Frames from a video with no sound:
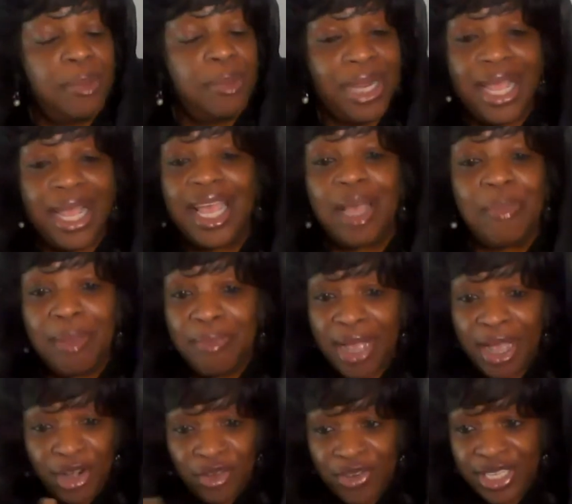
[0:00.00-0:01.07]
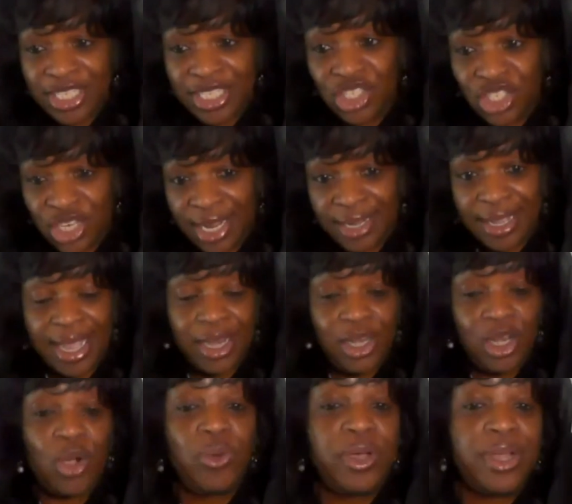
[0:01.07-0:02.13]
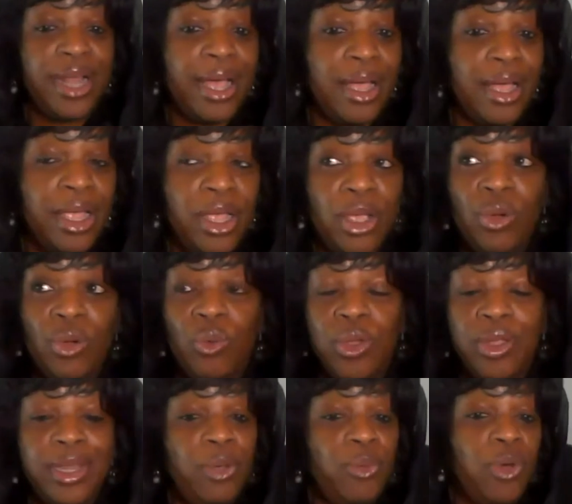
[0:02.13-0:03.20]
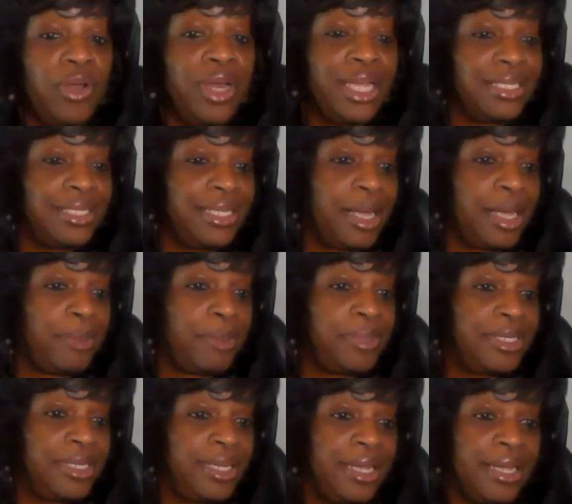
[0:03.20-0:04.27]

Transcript: But I have my boundaries in check. I know what I will and won't accept.